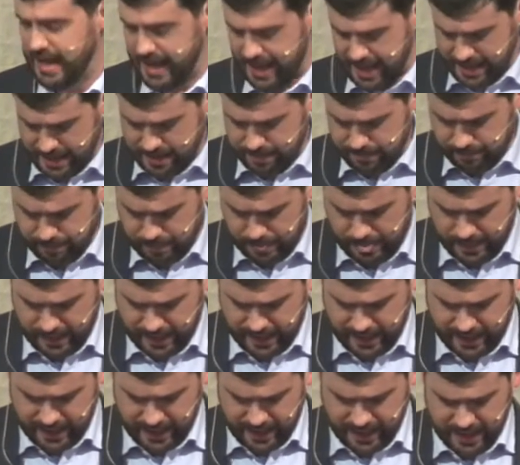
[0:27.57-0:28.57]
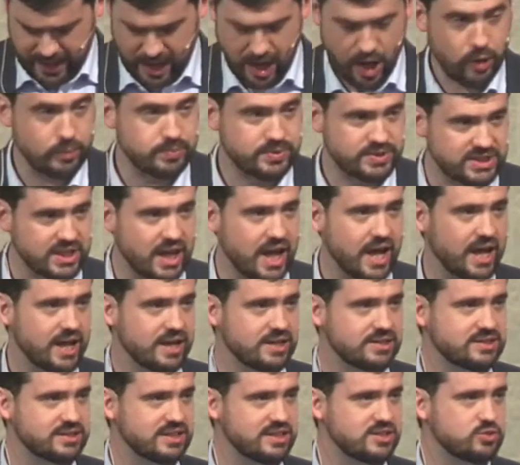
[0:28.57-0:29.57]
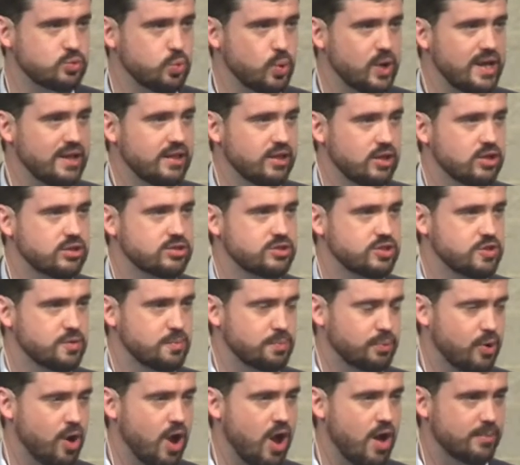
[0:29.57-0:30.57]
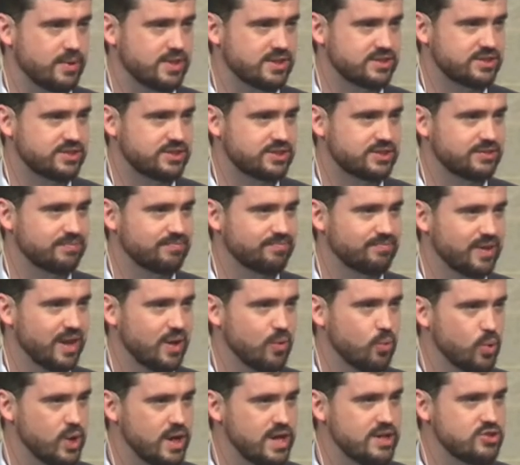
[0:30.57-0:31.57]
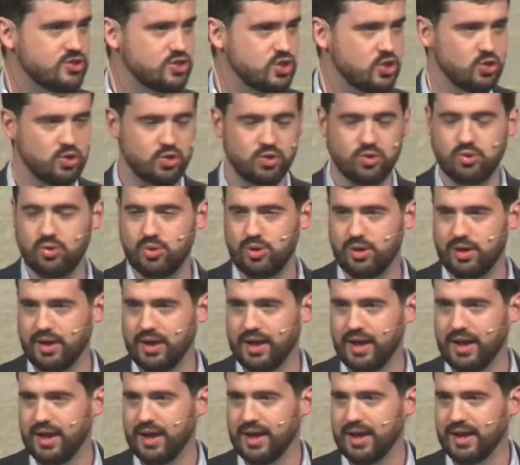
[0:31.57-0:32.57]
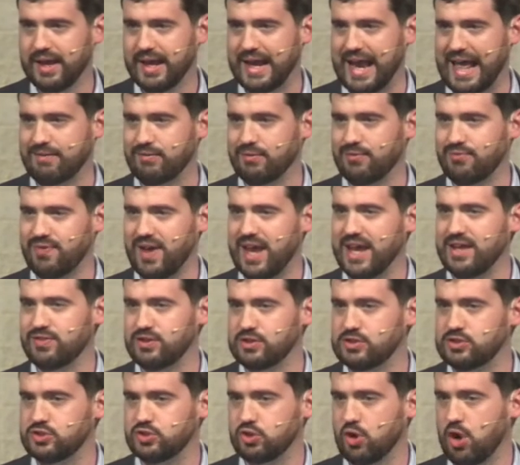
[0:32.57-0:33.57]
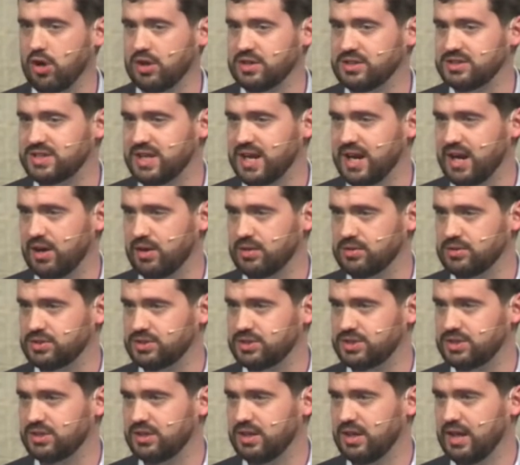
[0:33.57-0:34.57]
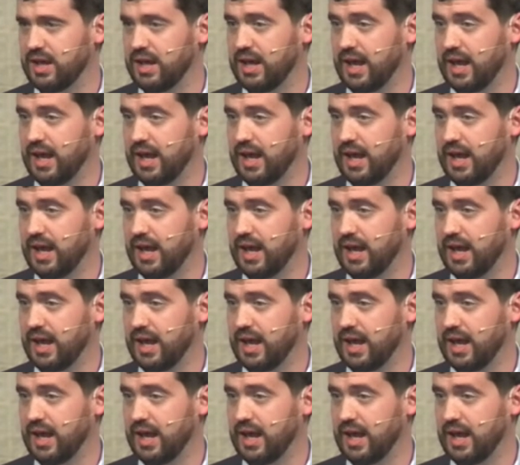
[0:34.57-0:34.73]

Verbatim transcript: And it helps us as we look to the promise that we too can have a faith as strong as theirs,